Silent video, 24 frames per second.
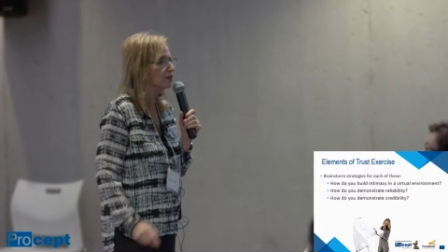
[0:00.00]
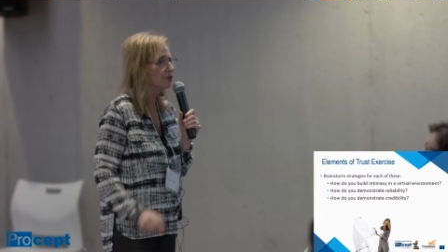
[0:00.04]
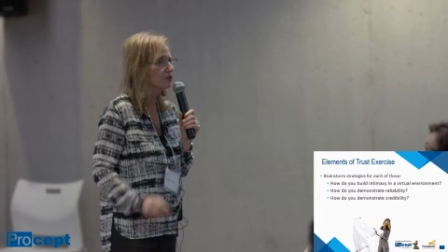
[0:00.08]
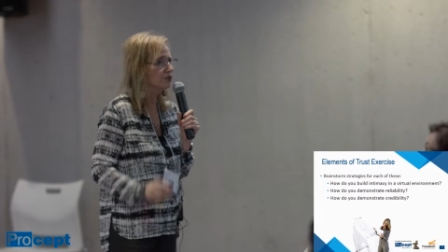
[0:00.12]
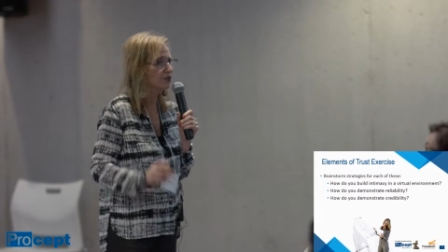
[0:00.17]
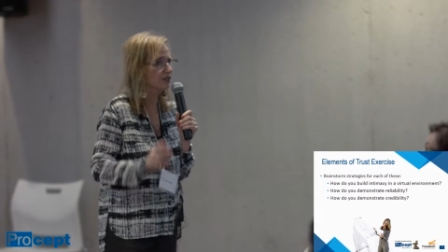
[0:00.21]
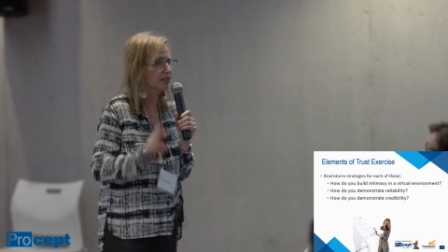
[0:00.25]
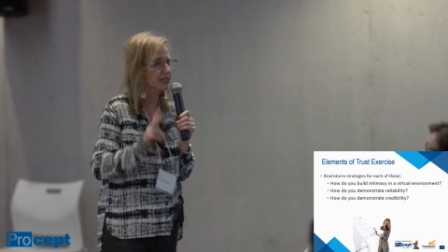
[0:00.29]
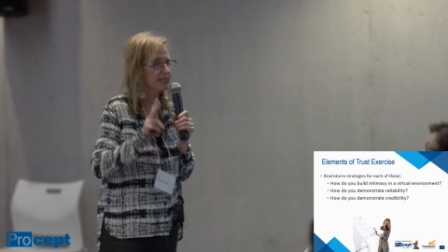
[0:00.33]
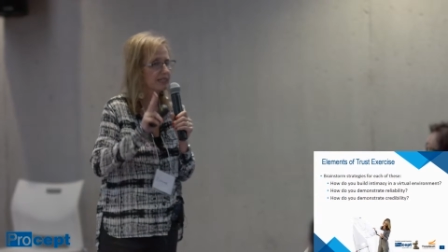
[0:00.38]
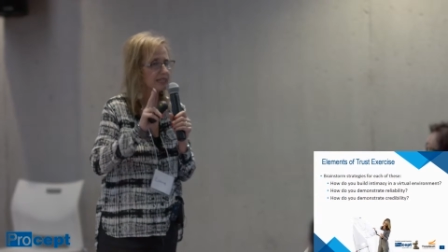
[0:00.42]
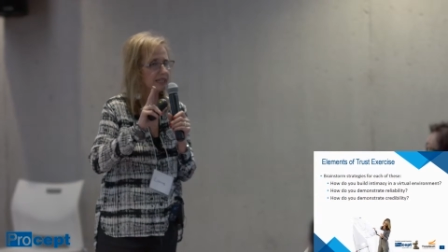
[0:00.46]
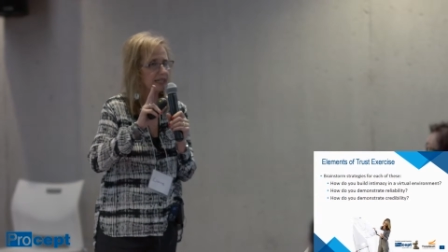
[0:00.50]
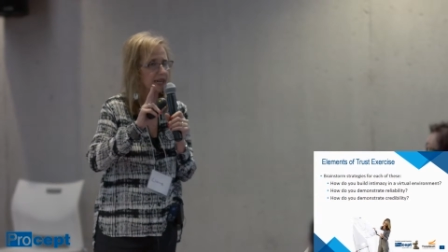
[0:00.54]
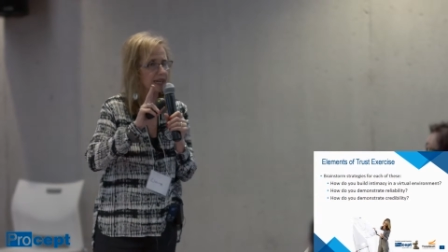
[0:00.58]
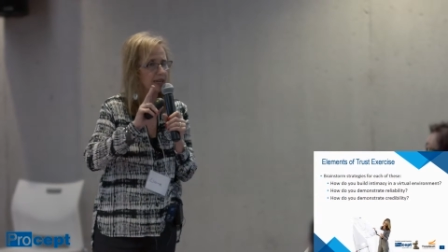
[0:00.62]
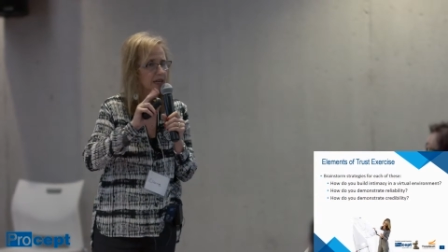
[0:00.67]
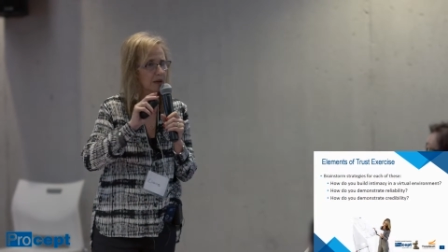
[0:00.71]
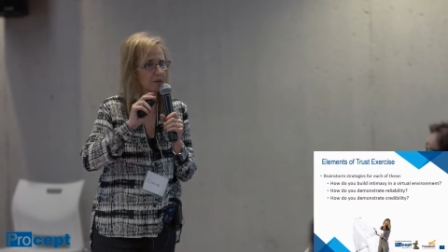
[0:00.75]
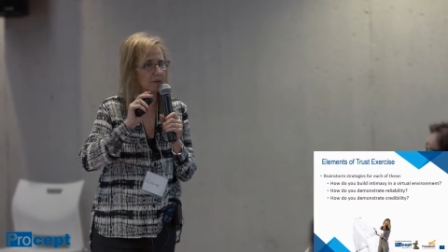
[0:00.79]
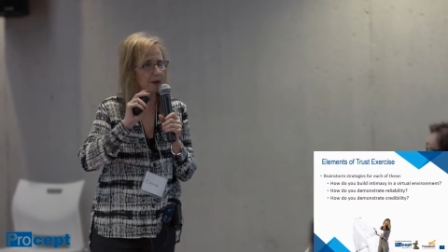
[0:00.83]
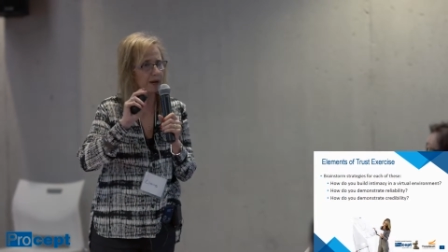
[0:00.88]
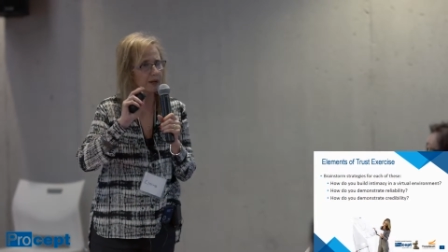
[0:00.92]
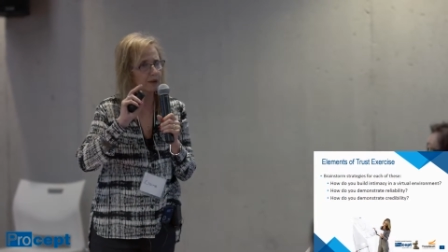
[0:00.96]
So let's
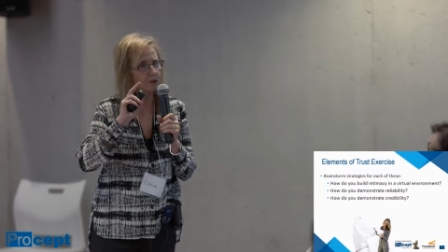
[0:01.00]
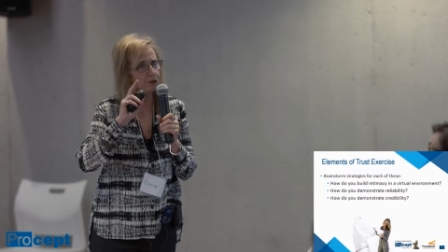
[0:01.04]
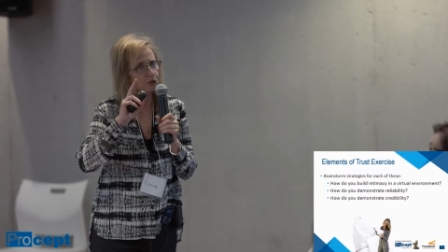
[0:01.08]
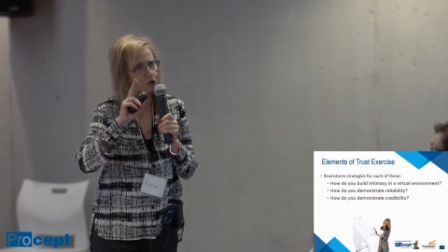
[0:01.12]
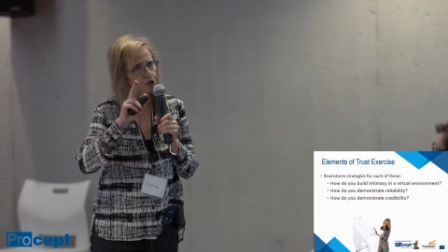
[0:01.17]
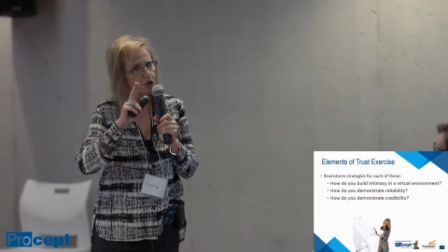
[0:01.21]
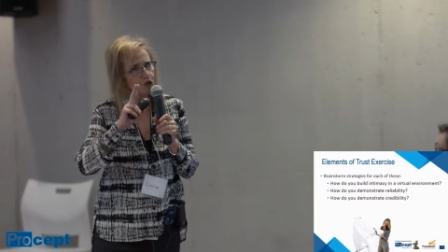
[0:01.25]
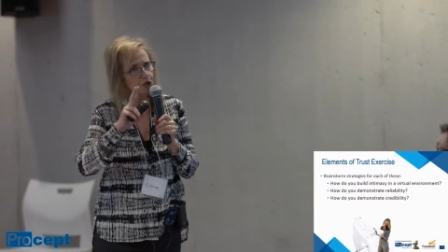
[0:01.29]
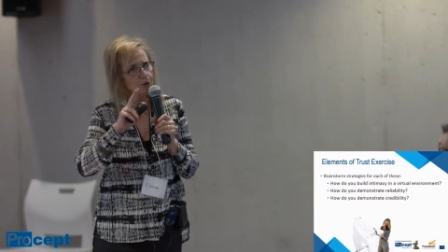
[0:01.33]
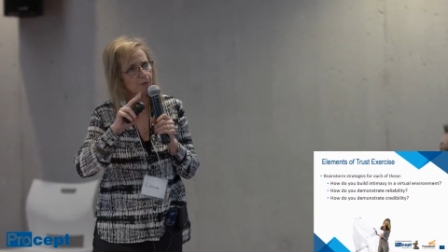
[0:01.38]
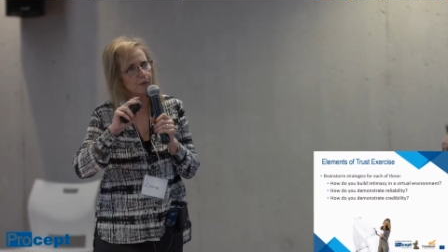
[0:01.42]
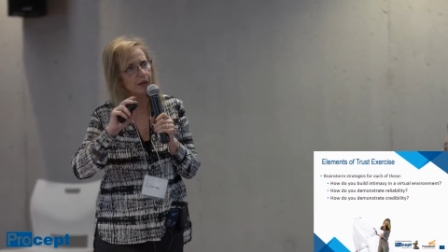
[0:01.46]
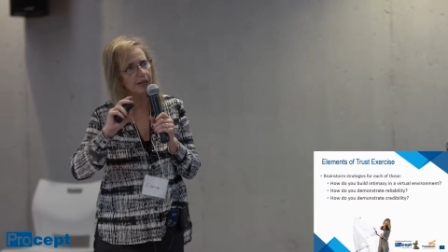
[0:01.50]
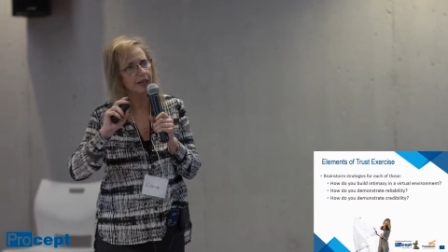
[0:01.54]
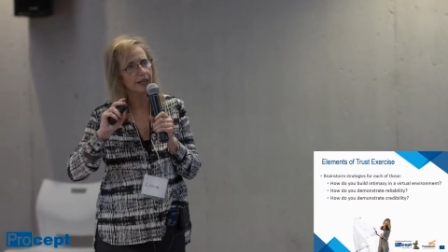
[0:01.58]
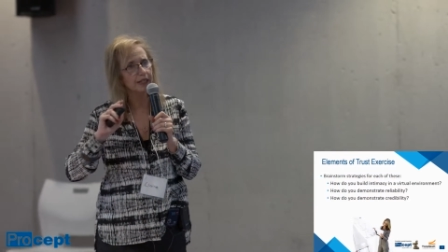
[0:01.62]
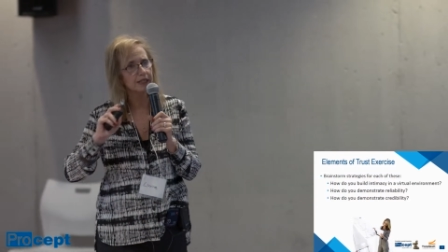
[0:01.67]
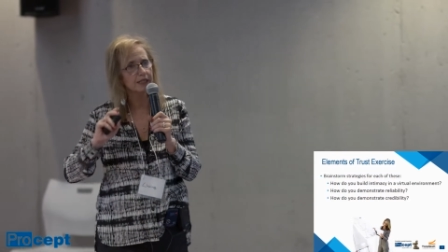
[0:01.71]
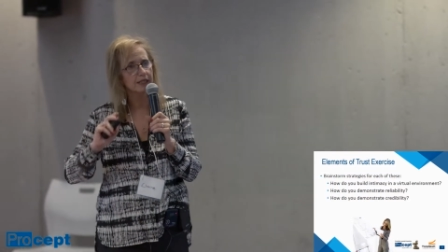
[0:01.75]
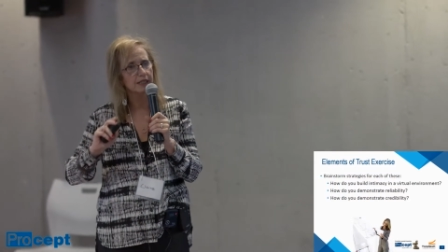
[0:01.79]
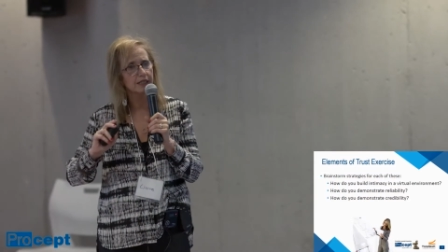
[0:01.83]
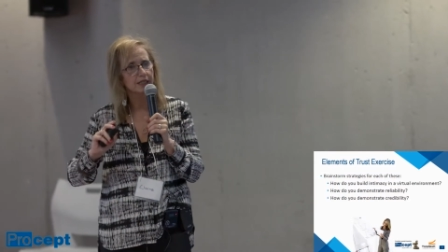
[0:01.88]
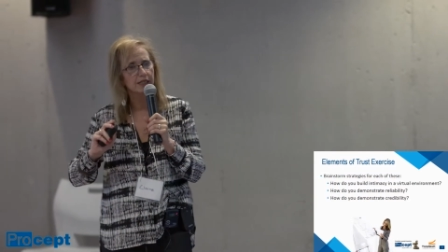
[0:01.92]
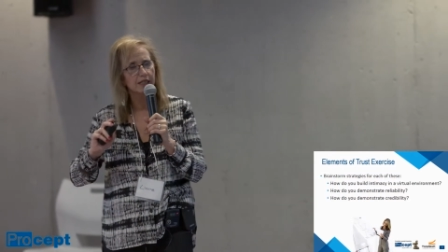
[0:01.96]
take about two
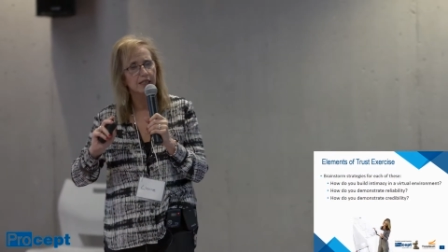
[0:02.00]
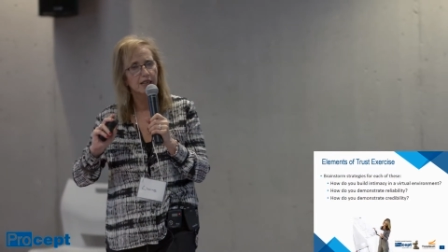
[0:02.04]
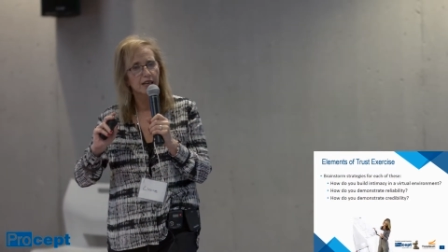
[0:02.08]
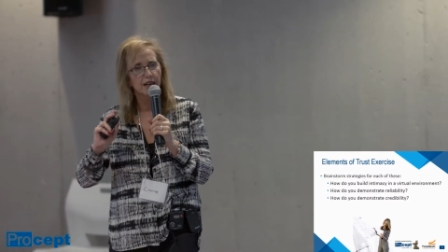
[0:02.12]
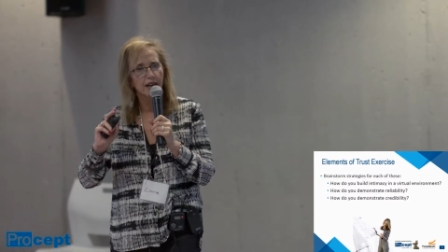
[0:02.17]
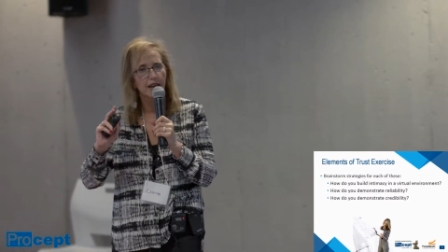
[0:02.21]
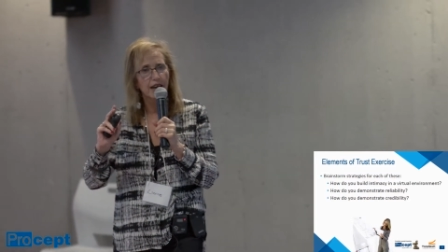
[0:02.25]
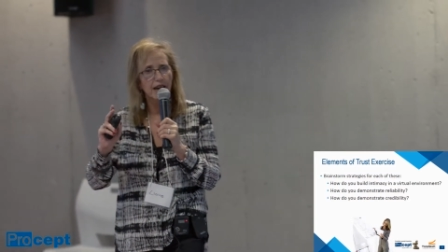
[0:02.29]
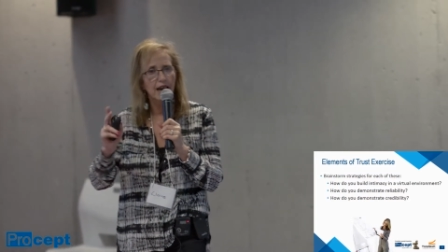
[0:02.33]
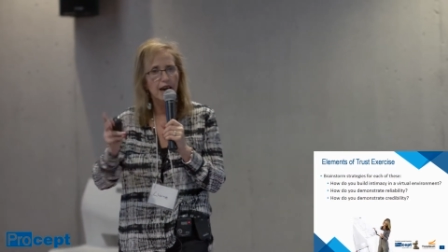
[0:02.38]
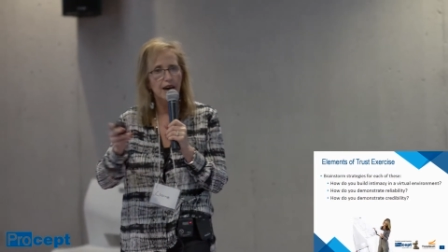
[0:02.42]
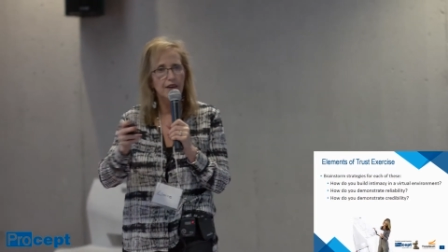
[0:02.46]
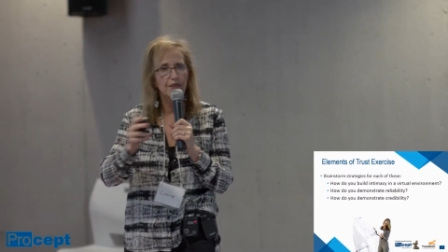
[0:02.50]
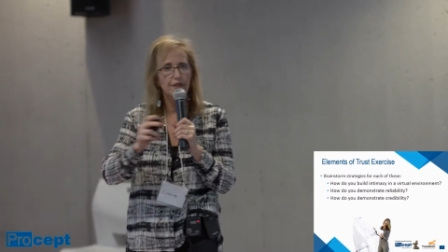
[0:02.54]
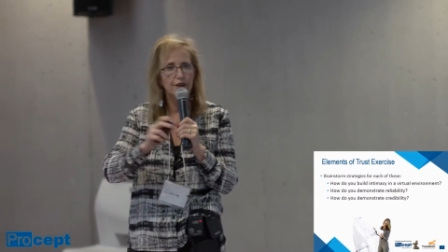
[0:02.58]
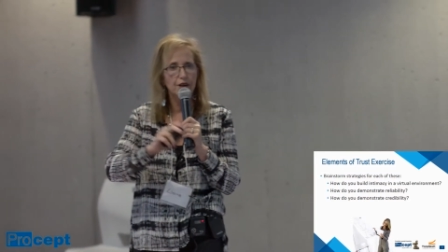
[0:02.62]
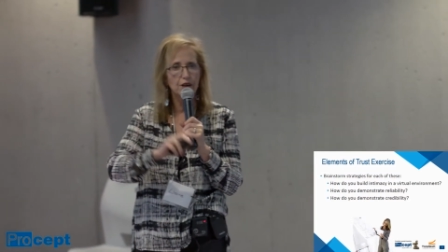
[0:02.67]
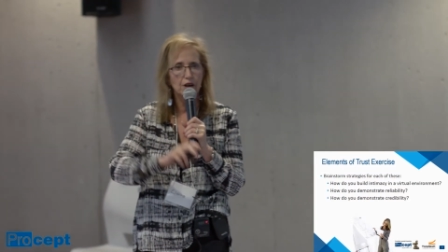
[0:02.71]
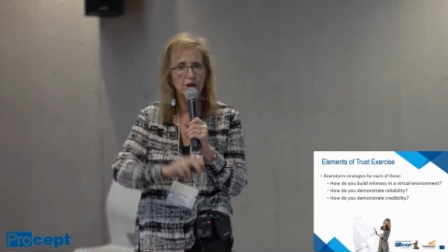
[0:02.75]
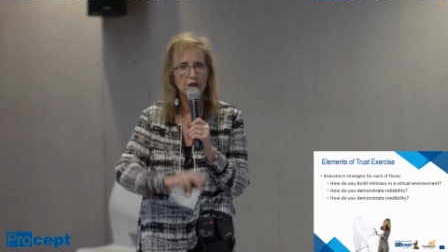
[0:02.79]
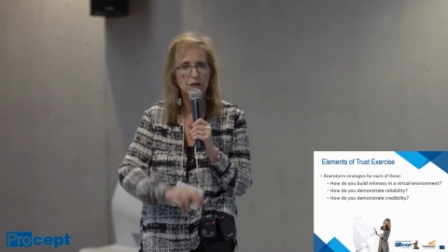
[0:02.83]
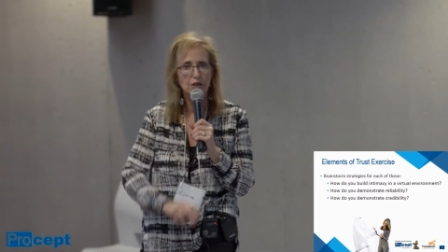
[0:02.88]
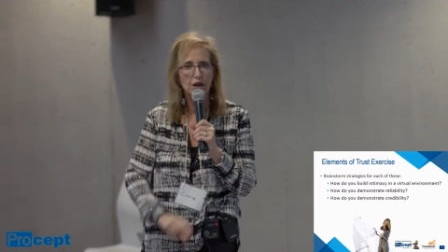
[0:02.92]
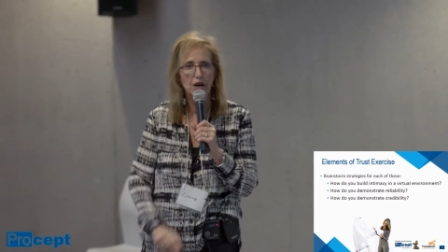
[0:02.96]
minutes and then
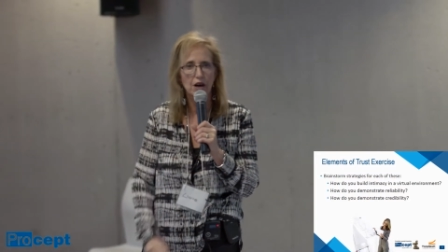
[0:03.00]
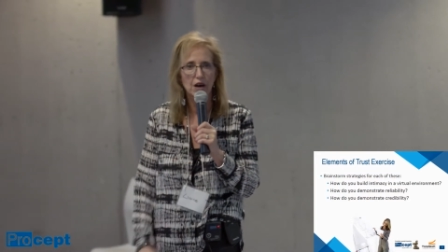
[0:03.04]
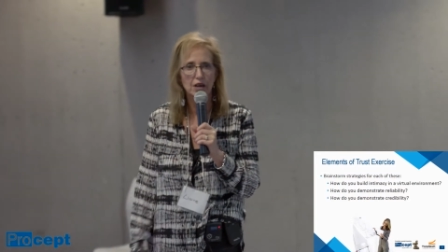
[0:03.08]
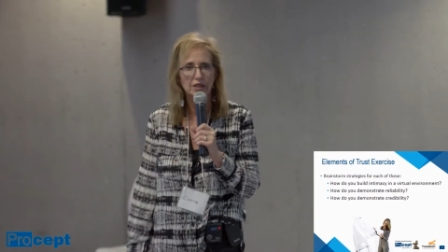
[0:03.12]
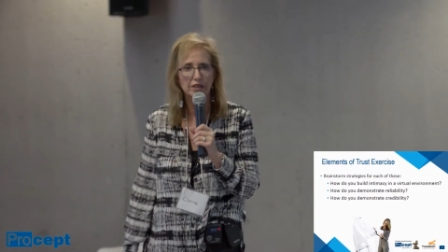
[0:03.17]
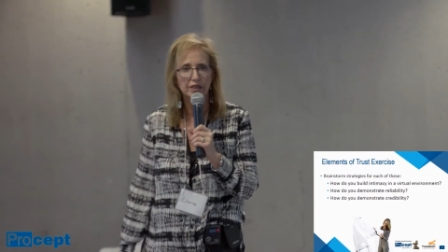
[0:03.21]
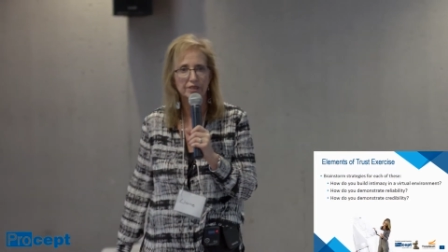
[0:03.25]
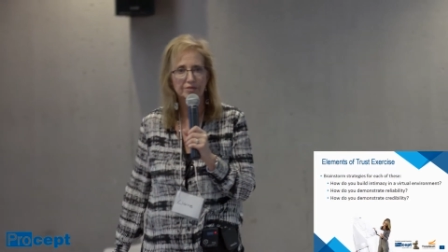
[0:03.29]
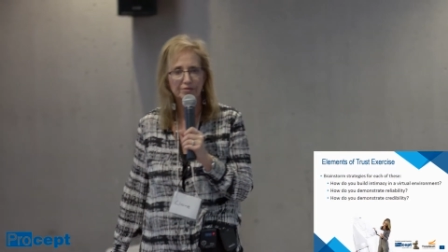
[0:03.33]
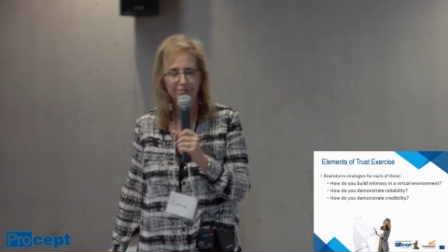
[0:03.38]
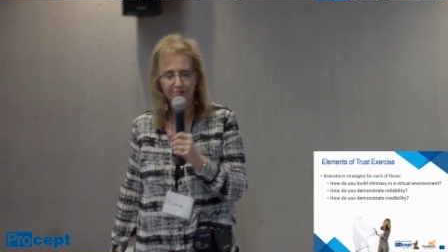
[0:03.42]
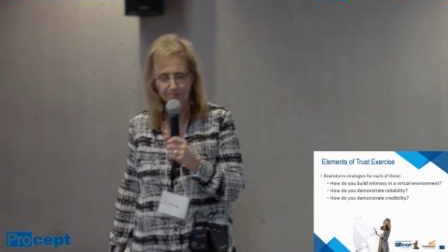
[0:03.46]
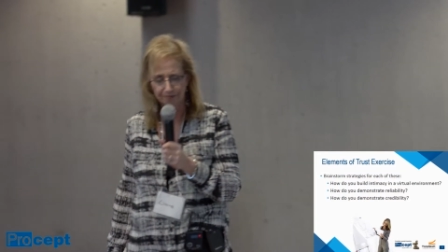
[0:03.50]
I'll call it.